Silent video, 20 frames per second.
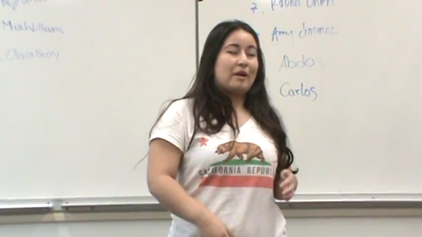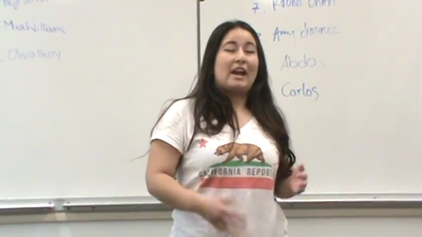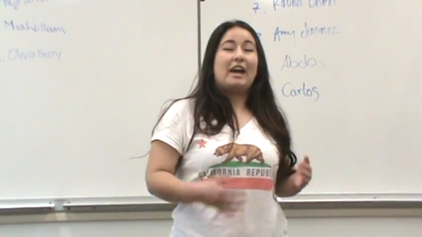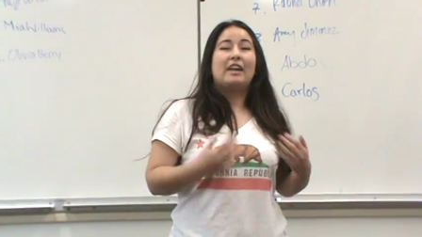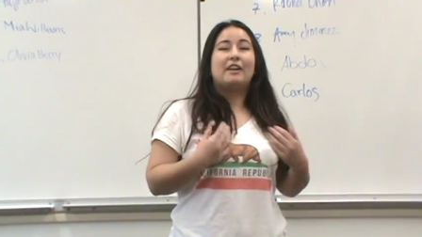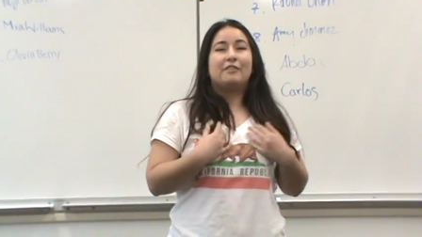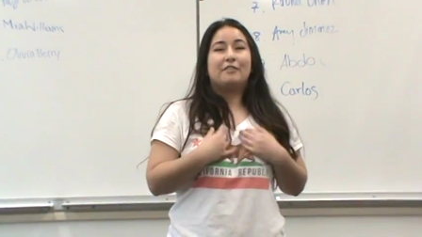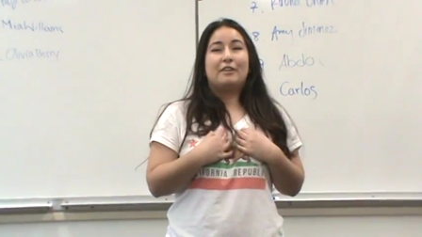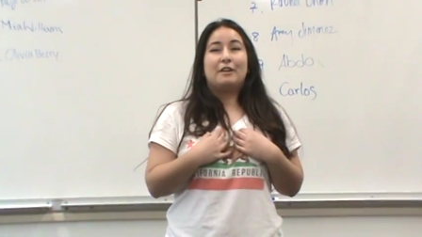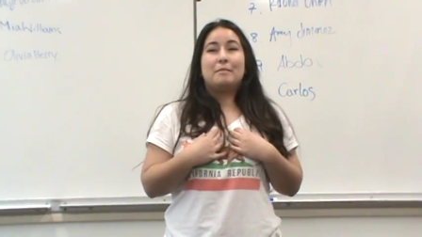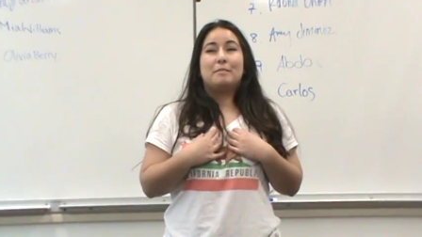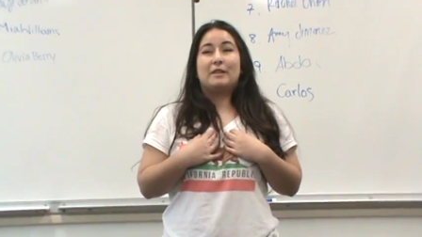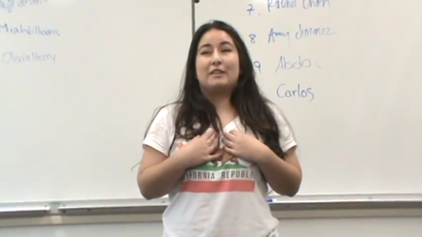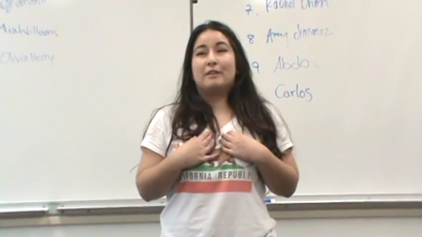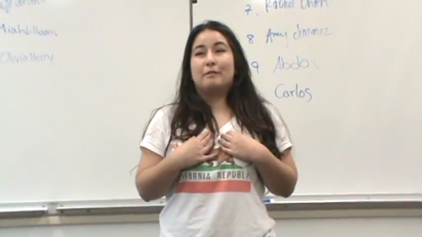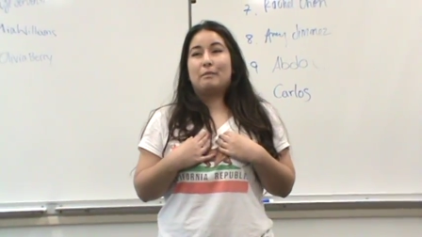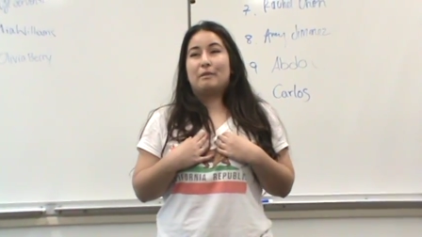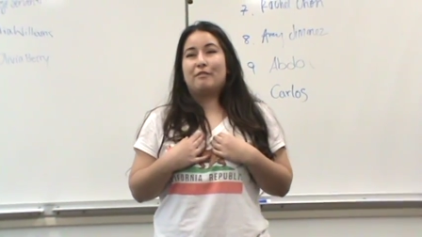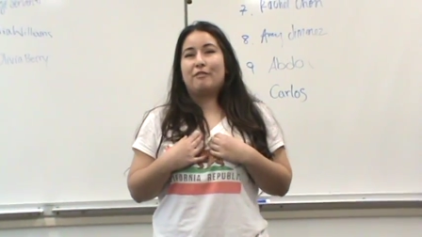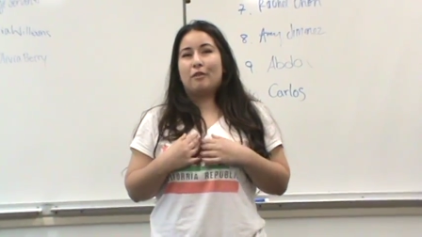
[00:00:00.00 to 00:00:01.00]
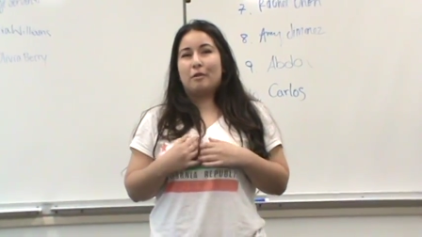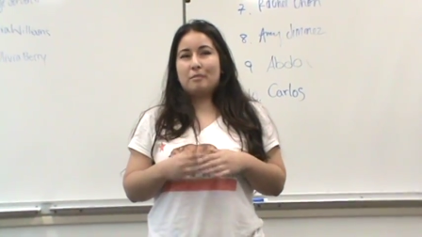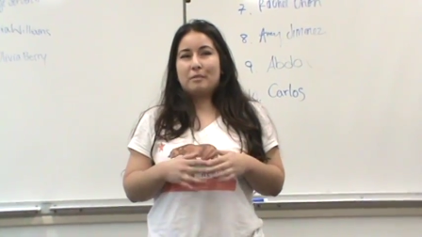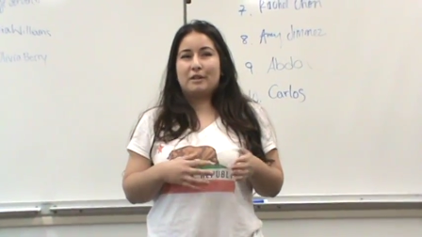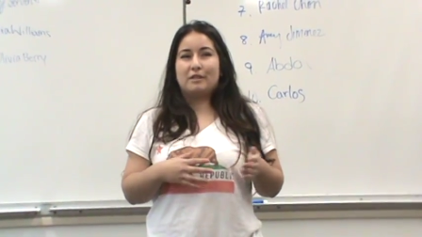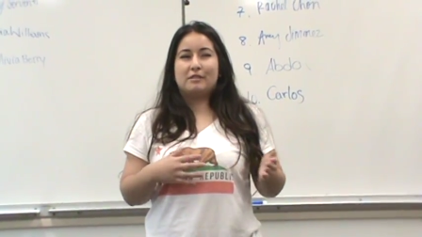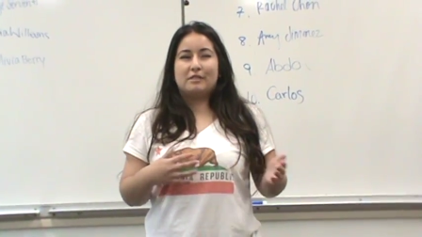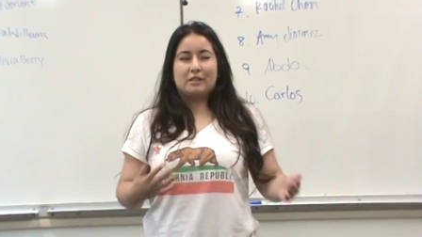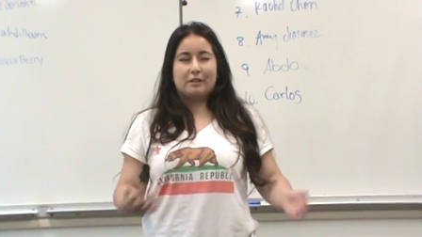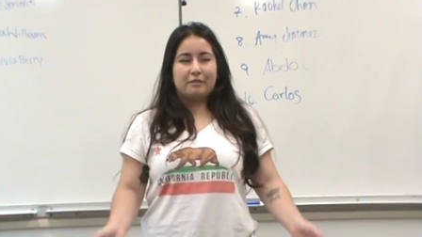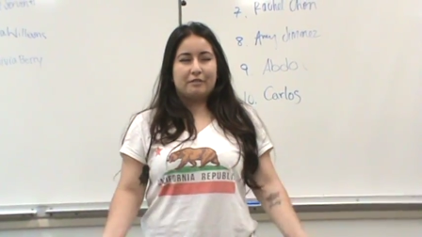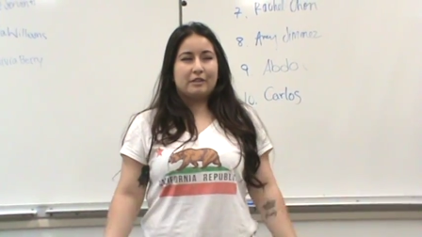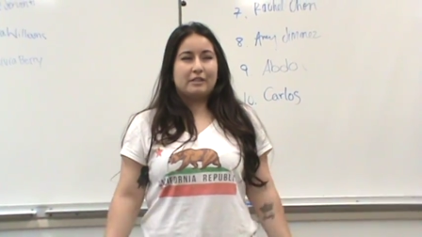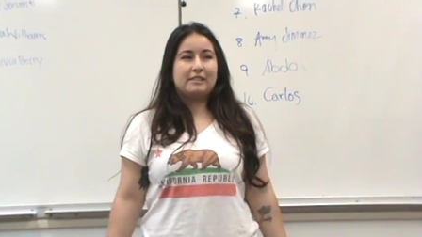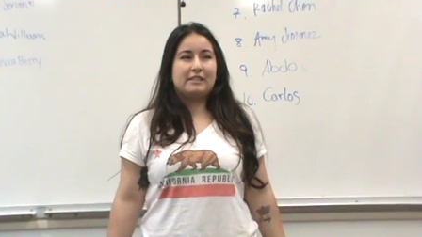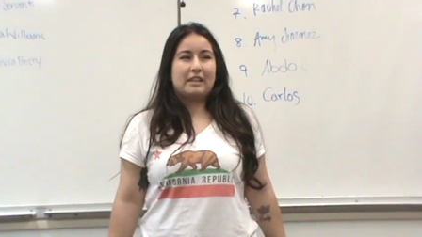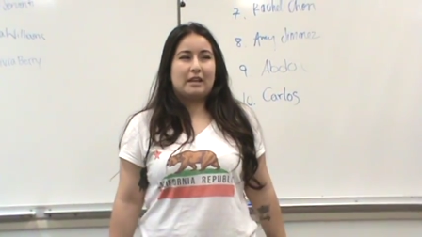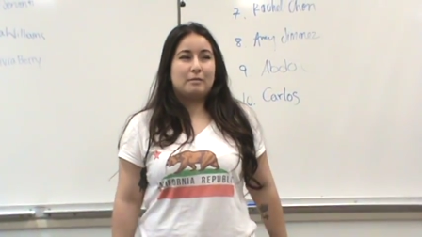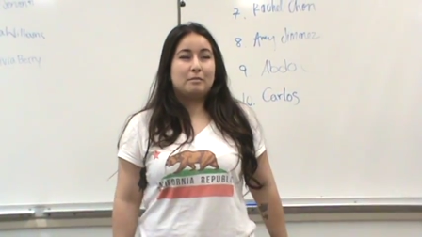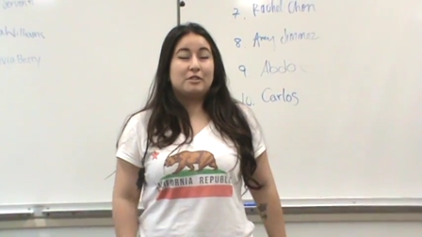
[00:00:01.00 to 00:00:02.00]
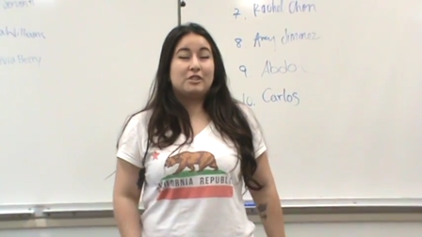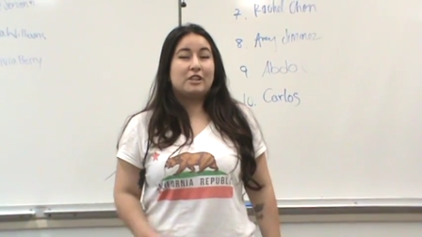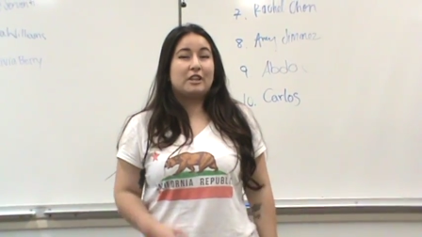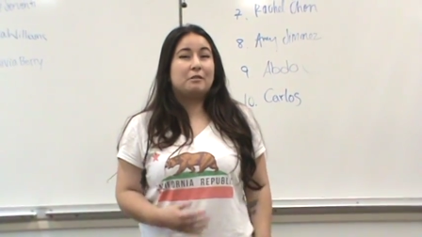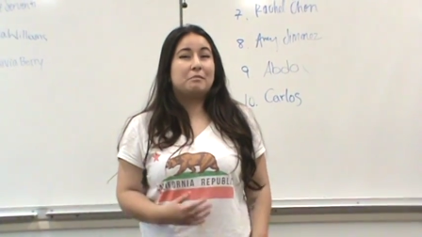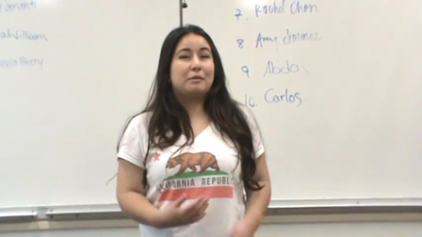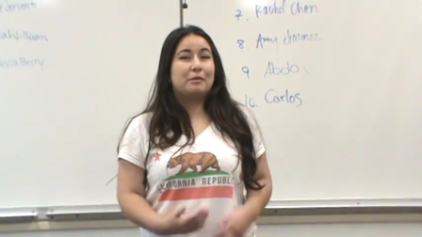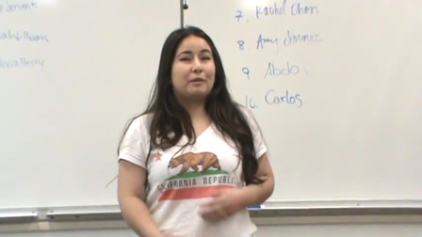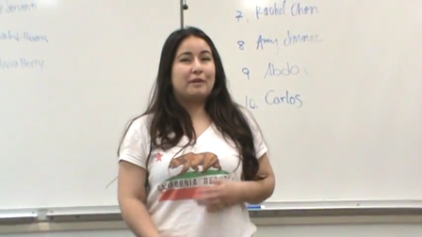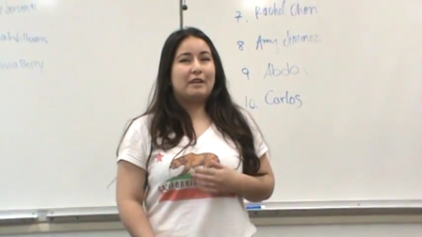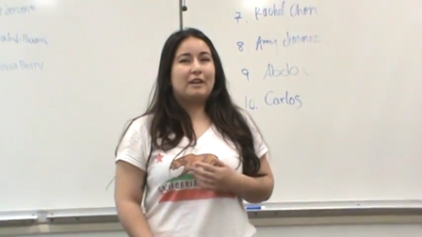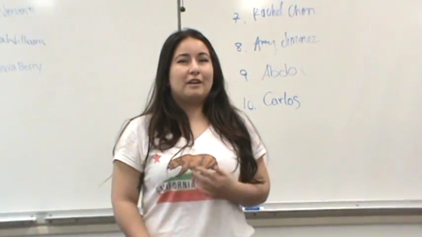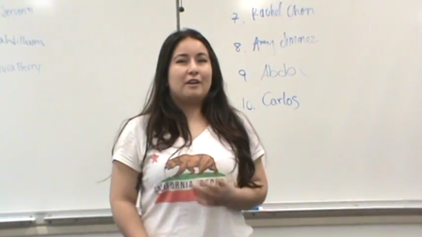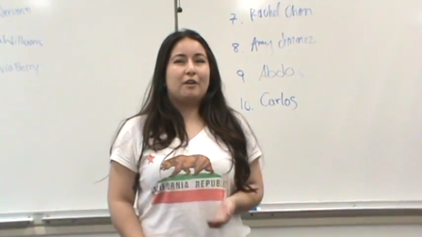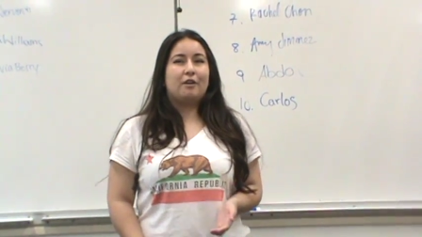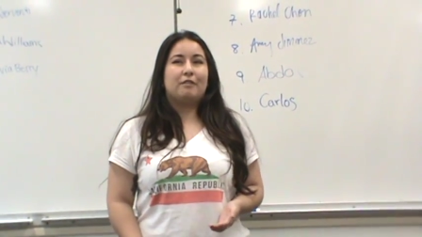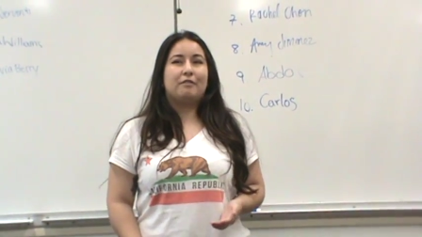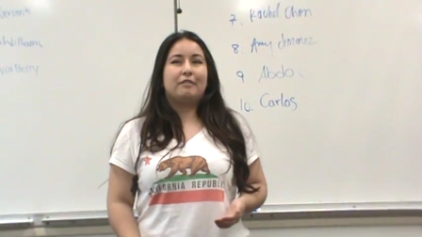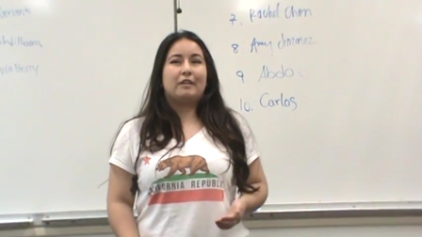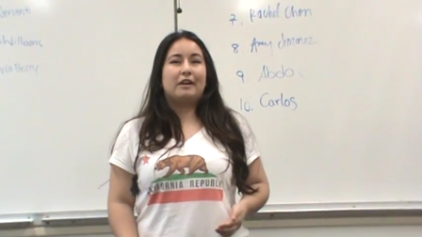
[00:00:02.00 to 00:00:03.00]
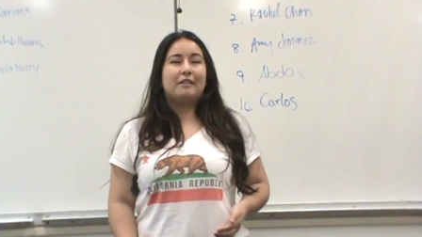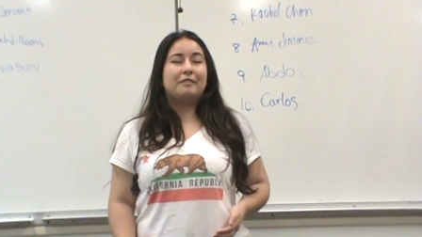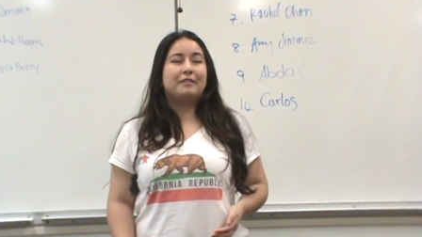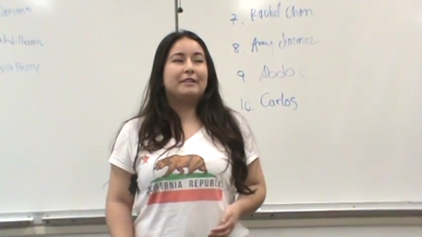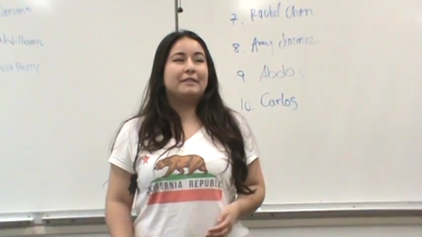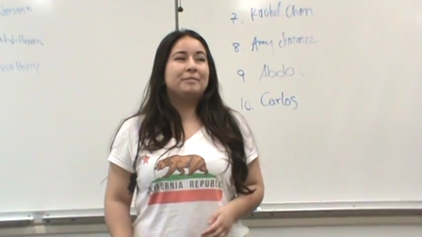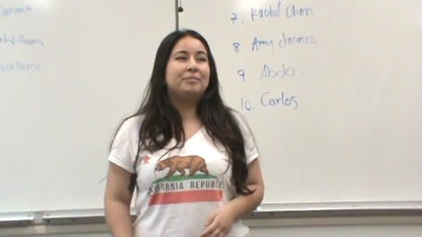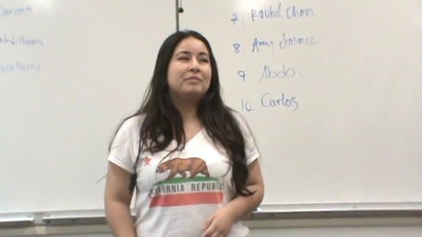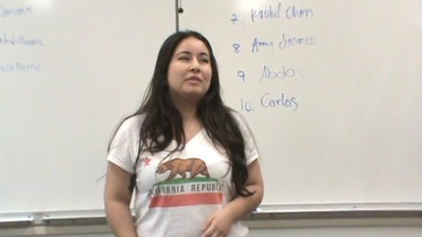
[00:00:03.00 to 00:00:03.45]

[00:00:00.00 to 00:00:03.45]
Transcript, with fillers: I had already been there before, but it was her first time and she had been wanting to go forever.